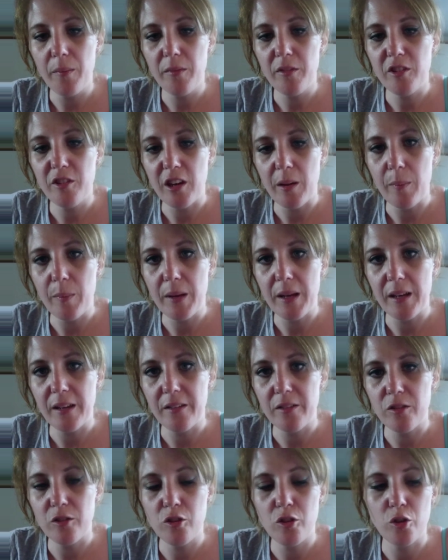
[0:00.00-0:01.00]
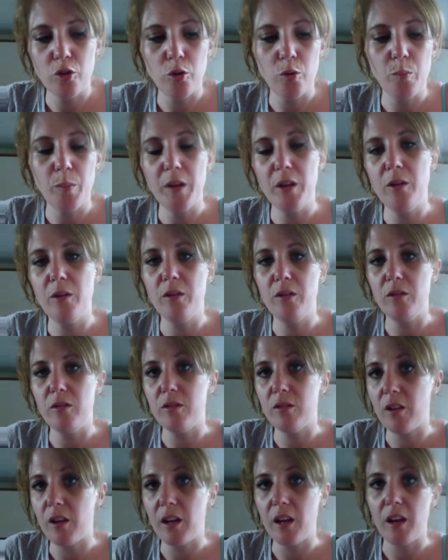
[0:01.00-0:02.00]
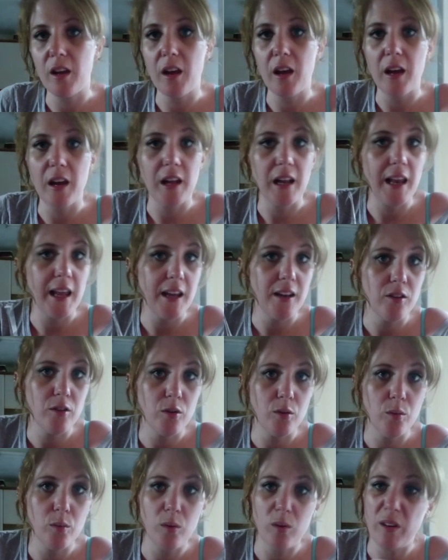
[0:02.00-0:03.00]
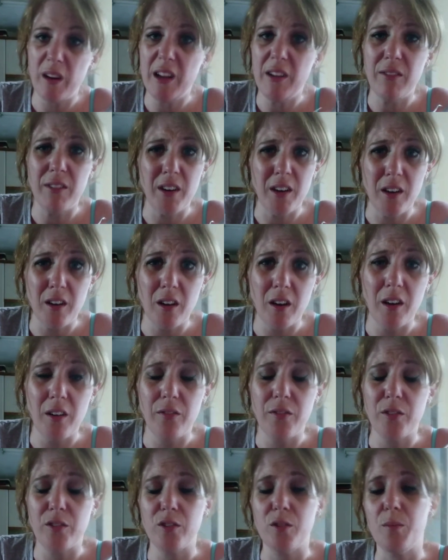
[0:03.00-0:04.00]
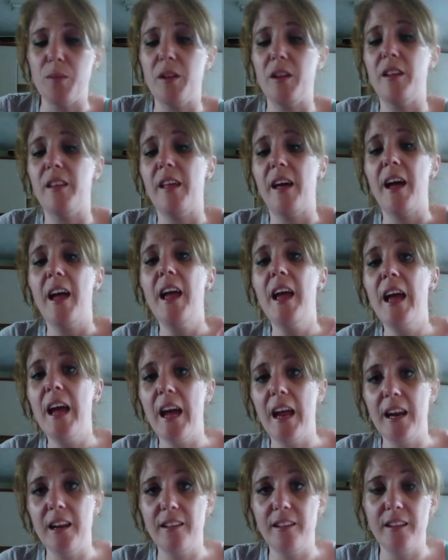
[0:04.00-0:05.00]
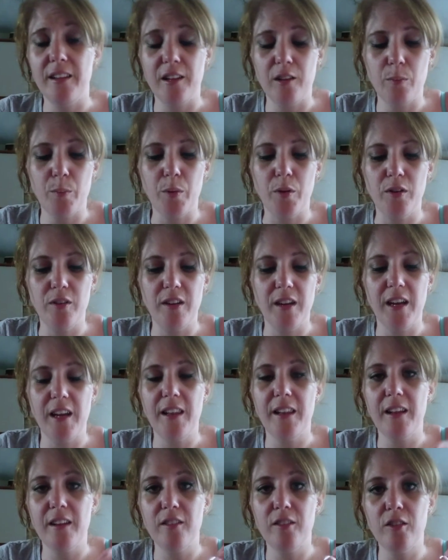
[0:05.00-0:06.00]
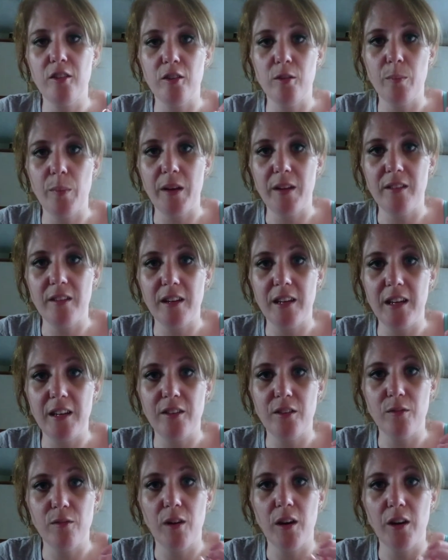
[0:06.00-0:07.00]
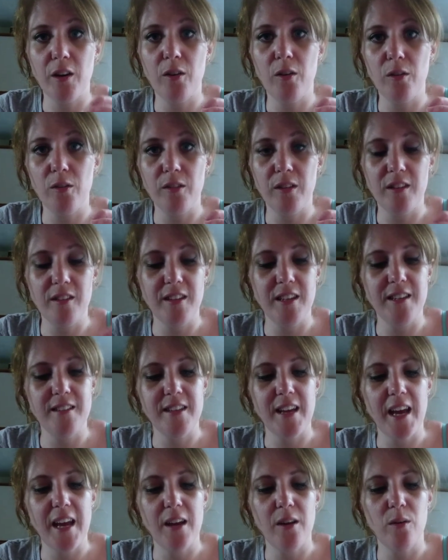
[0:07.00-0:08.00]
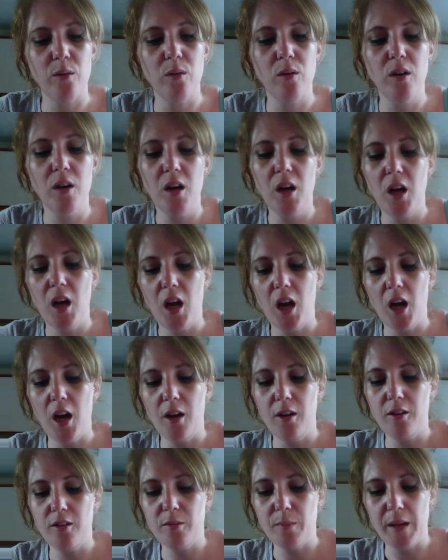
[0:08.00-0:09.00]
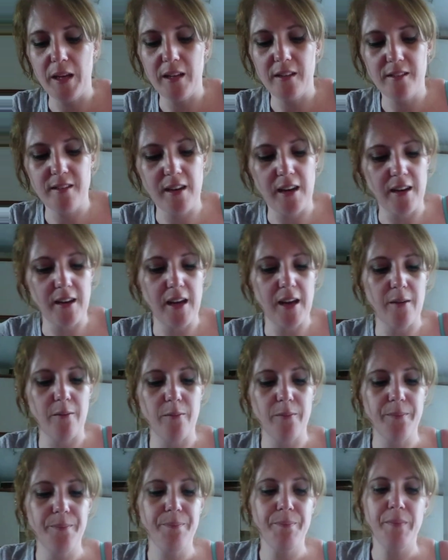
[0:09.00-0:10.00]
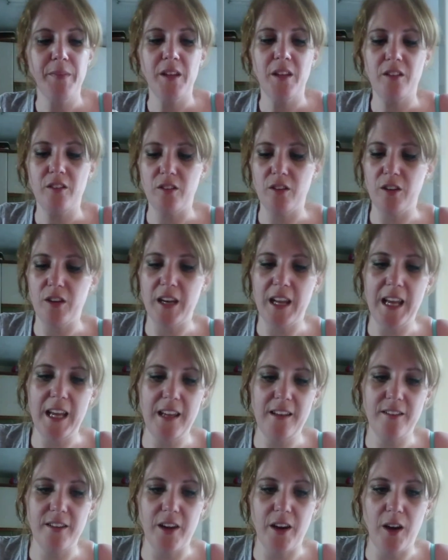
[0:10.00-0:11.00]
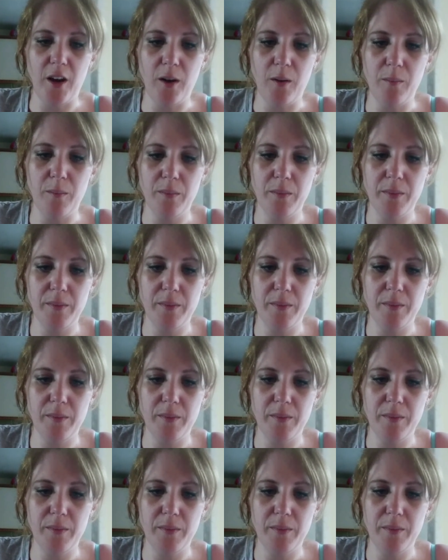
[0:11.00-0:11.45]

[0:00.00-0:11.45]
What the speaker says: shaping tool, but you can use like a clay tool or even a knife or something like that, anything that's pointy, and that's just basically to run along the detail to make it stand out. So I'm going to heat it up.